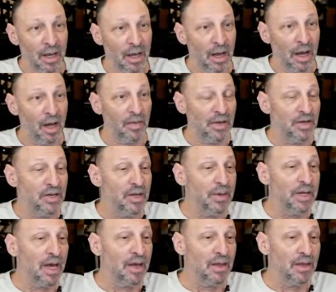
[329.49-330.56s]
the
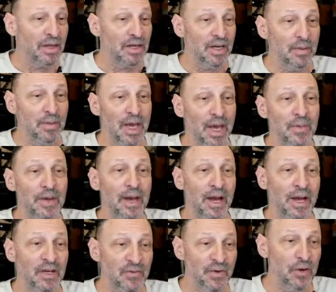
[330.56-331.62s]
DB API
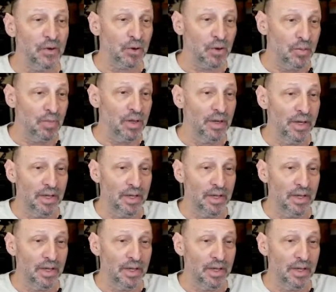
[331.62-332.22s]
is feature complete,